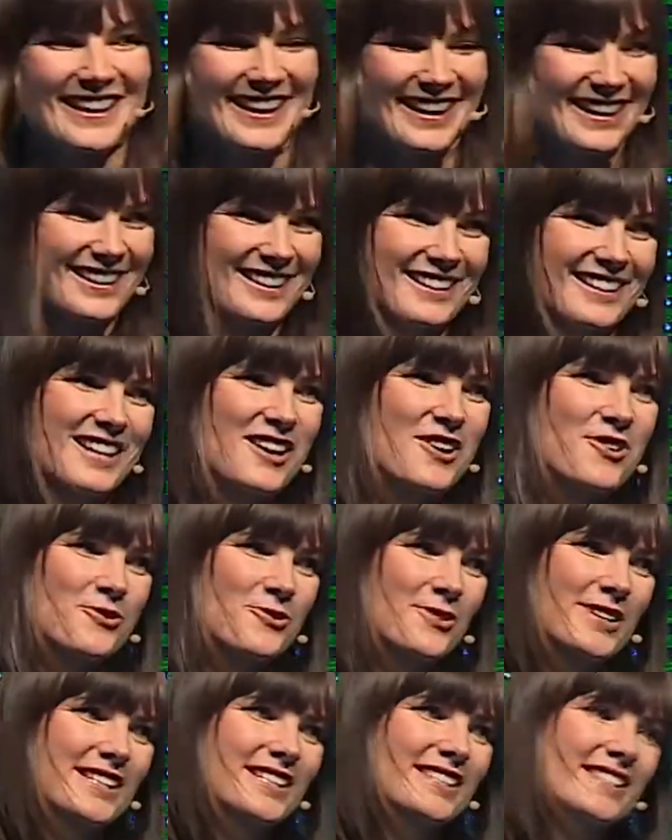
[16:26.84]
Heck, who
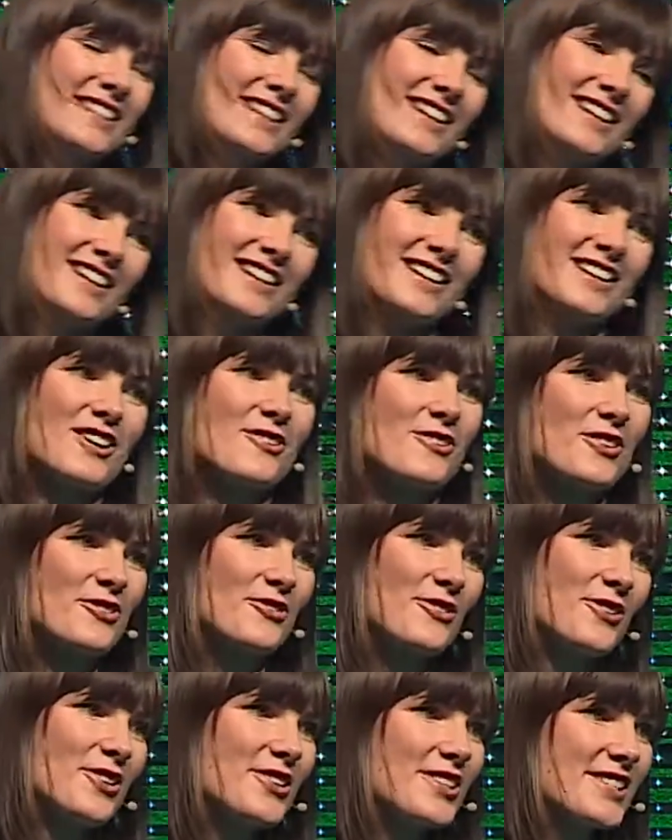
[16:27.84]
is uh, our
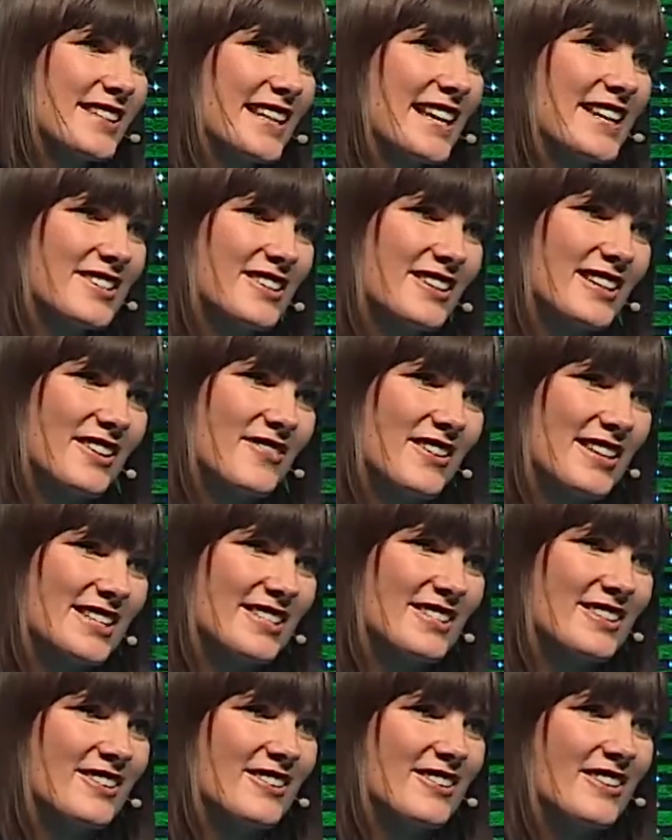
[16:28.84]
first angel
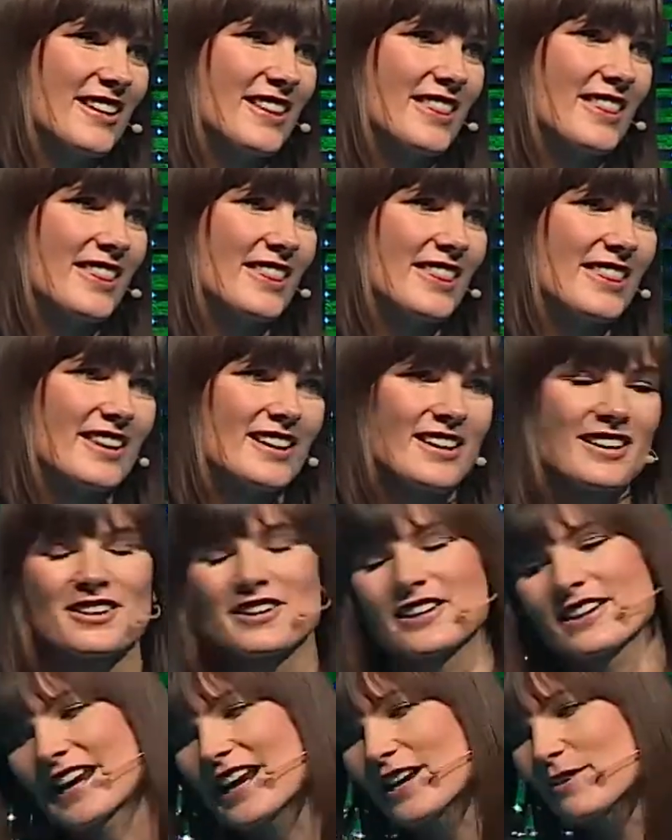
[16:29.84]
investor in uh,
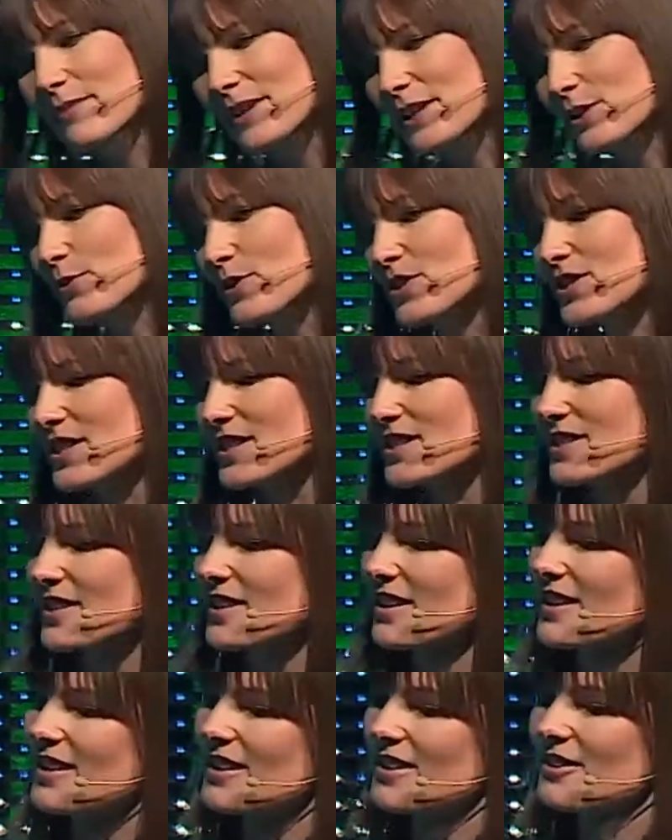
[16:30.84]
Clanbeat, which is
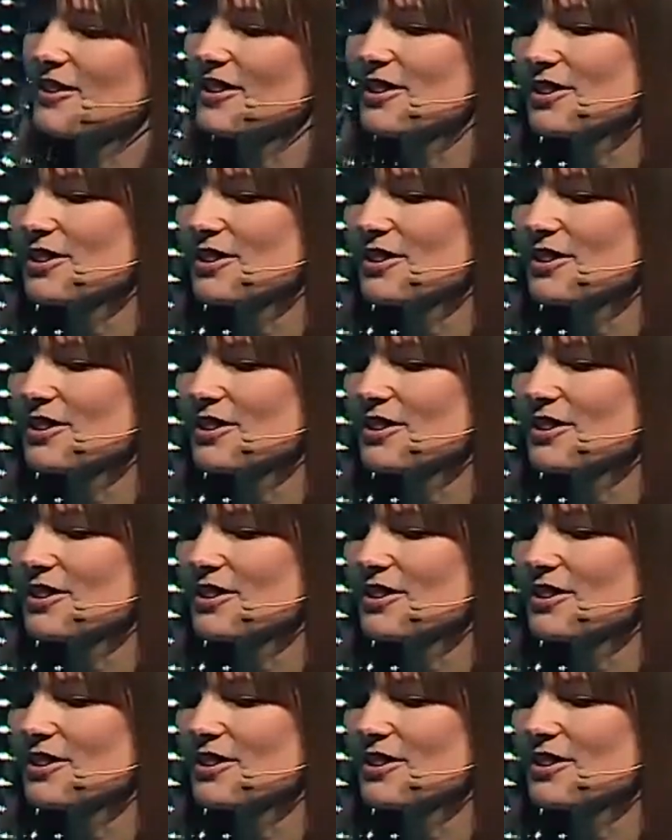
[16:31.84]
uh,